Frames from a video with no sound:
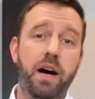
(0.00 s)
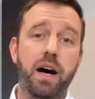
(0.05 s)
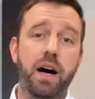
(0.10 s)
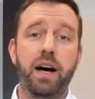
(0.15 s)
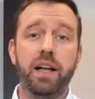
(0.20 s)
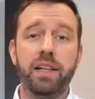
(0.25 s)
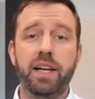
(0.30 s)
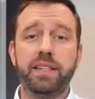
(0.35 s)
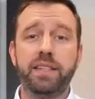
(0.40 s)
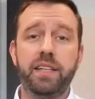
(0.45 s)

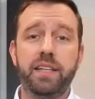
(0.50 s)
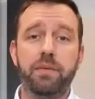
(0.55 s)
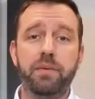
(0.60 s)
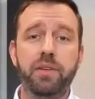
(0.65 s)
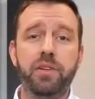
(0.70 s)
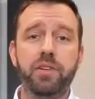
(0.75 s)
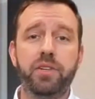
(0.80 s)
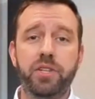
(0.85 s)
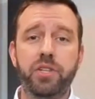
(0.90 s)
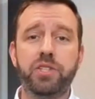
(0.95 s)
a lot of time, I
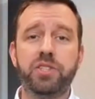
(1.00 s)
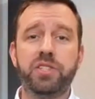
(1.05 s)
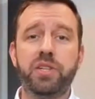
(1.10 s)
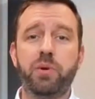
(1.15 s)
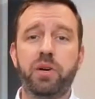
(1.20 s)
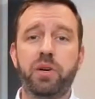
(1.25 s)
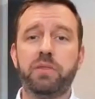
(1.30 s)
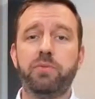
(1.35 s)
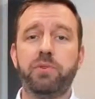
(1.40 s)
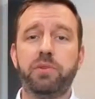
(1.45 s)
mean, you can usually
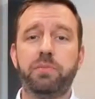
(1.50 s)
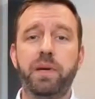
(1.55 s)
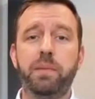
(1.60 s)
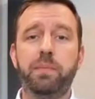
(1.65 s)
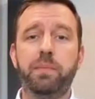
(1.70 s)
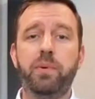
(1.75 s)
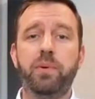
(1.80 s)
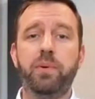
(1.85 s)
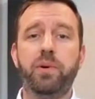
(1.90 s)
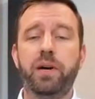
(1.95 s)
work with
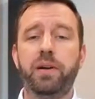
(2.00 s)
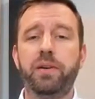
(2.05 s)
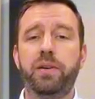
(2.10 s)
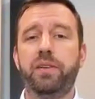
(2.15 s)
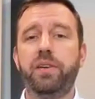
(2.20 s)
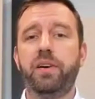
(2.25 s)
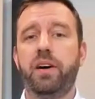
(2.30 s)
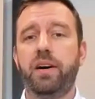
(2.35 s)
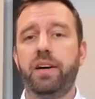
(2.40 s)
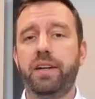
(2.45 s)
people
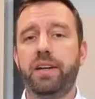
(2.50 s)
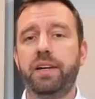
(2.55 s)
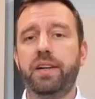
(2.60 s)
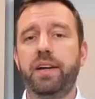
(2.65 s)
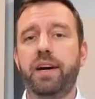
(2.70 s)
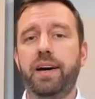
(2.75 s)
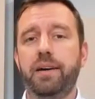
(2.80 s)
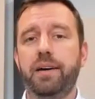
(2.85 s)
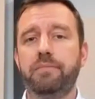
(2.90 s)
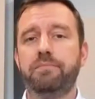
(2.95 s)
on
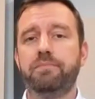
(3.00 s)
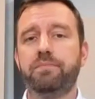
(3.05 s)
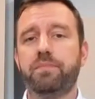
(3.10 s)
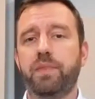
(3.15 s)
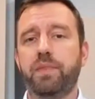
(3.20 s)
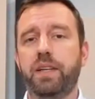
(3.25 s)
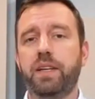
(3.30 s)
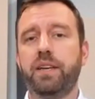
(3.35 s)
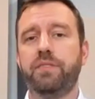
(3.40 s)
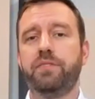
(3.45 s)

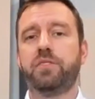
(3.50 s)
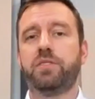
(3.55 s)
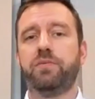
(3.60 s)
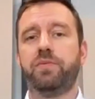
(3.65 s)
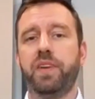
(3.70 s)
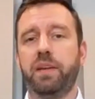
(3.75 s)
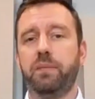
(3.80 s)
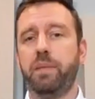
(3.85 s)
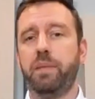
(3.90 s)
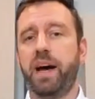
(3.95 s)
giving some
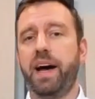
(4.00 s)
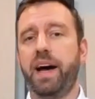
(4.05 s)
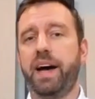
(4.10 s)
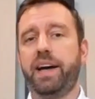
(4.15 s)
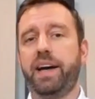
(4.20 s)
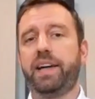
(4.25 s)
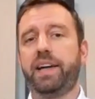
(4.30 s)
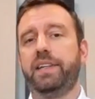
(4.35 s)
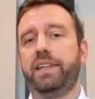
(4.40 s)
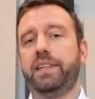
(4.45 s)

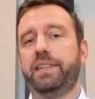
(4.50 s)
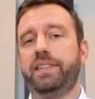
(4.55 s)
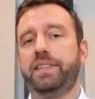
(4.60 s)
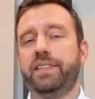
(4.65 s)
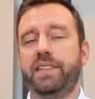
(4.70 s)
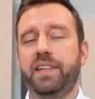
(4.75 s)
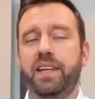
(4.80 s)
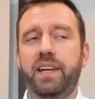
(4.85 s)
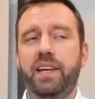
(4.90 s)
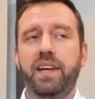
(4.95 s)
feedback and
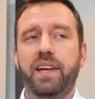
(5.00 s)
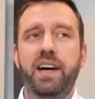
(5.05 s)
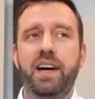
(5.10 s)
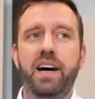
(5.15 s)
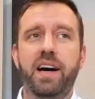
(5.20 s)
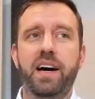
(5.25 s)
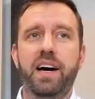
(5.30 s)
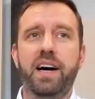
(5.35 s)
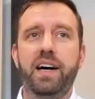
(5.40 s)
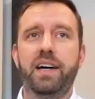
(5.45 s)

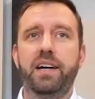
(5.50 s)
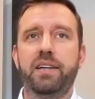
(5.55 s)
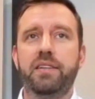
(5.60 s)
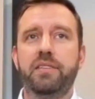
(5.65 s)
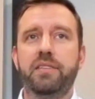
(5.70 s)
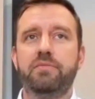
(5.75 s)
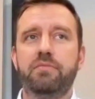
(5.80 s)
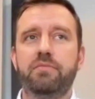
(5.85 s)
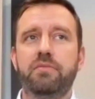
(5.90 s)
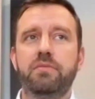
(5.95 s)
uh,
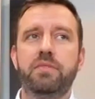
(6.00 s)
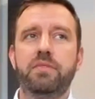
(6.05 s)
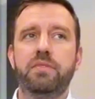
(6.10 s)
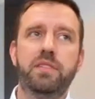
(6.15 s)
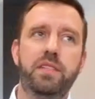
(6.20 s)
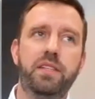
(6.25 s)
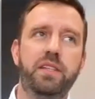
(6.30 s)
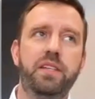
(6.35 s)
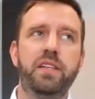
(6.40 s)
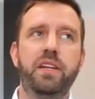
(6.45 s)

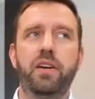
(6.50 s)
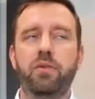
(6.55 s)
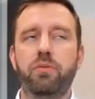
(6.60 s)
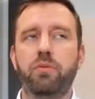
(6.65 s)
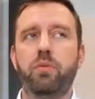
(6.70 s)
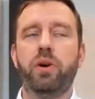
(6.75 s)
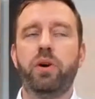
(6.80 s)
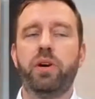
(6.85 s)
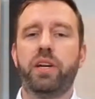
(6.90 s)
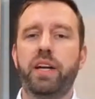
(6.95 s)

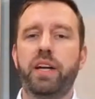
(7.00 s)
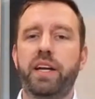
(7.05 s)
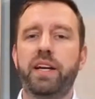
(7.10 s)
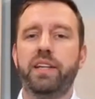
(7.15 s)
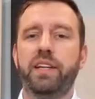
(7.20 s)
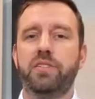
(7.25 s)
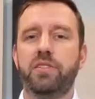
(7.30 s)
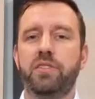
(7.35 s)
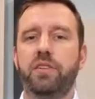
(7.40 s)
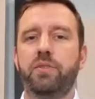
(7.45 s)
working
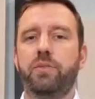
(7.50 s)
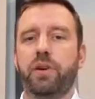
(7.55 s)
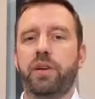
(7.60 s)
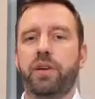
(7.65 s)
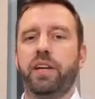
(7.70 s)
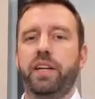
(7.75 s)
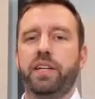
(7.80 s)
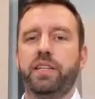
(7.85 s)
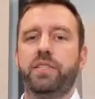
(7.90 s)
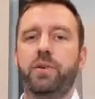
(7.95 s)
it
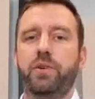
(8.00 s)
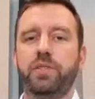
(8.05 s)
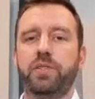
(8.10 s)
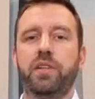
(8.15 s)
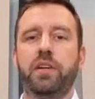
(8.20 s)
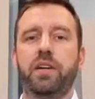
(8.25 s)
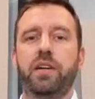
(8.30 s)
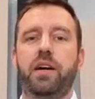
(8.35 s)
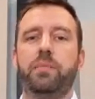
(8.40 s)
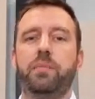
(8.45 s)
towards
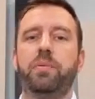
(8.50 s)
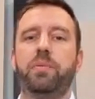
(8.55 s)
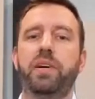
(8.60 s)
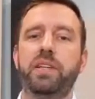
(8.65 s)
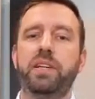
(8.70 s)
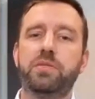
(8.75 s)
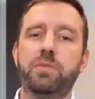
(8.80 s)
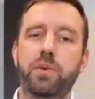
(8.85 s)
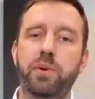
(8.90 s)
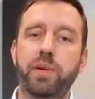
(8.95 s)
a
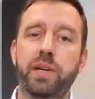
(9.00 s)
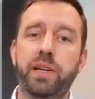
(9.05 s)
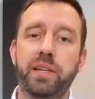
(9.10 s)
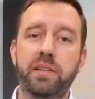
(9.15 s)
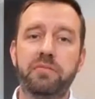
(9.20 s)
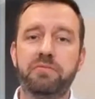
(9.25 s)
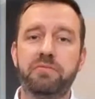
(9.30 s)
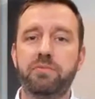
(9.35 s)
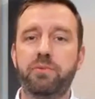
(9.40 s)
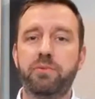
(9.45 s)
place where
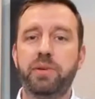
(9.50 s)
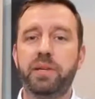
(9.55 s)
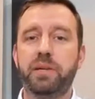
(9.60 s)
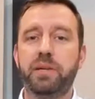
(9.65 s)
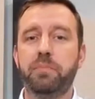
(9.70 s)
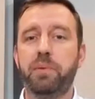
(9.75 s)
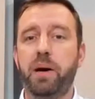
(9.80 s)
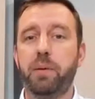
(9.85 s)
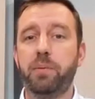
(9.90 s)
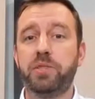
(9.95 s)
we
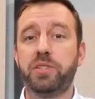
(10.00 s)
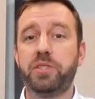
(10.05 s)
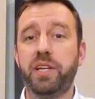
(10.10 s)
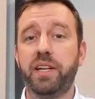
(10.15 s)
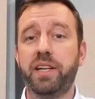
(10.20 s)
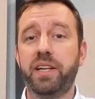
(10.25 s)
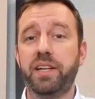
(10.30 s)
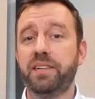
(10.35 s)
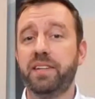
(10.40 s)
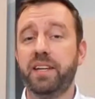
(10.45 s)
can publish
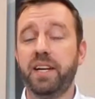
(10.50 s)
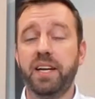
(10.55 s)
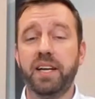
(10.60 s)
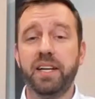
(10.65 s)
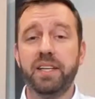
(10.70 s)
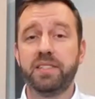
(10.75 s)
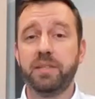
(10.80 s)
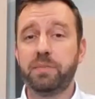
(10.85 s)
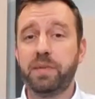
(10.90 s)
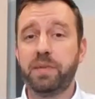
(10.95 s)
it. And
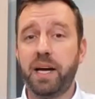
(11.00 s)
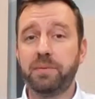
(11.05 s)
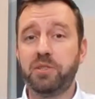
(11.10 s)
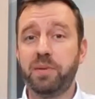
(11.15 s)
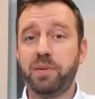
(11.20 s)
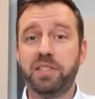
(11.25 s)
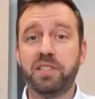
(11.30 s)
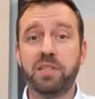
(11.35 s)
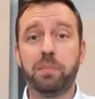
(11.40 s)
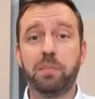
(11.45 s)
sometimes
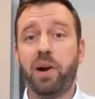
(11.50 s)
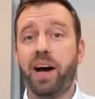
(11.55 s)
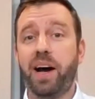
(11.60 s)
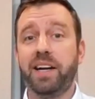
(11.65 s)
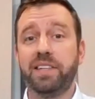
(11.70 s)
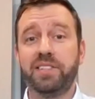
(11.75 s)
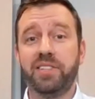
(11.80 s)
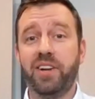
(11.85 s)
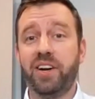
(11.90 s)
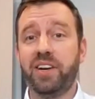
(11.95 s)
you'd be
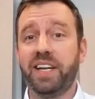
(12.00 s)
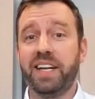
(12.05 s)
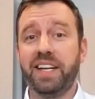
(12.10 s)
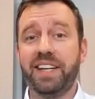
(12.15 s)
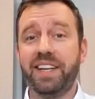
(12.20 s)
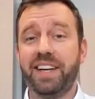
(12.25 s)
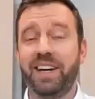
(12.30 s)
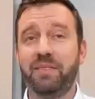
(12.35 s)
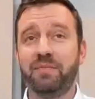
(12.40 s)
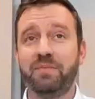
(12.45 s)
surprised. I'll
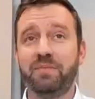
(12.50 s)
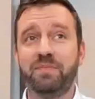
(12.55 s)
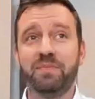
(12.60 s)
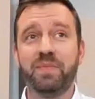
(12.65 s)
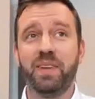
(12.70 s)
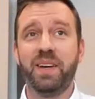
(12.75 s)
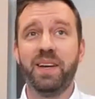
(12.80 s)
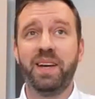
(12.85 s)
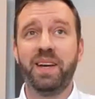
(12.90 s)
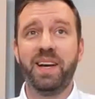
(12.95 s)
get a
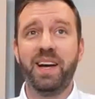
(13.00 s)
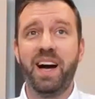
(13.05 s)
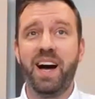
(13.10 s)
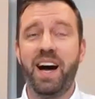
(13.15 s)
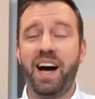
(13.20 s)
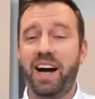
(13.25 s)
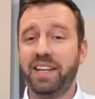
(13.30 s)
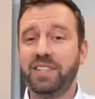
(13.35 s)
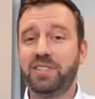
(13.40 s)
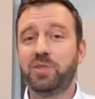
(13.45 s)

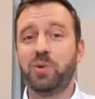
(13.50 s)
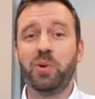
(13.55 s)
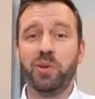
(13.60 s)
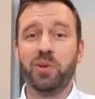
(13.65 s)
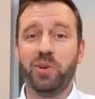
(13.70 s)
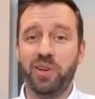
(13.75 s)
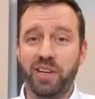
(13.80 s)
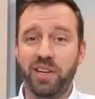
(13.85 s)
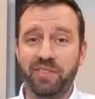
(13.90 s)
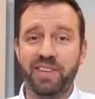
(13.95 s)
high
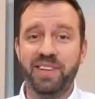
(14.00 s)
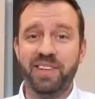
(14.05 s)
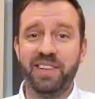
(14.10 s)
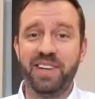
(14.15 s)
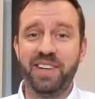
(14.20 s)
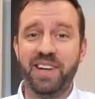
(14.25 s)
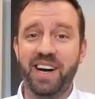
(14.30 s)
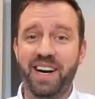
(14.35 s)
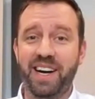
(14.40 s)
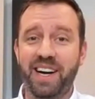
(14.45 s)
schooler
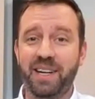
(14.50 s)
even.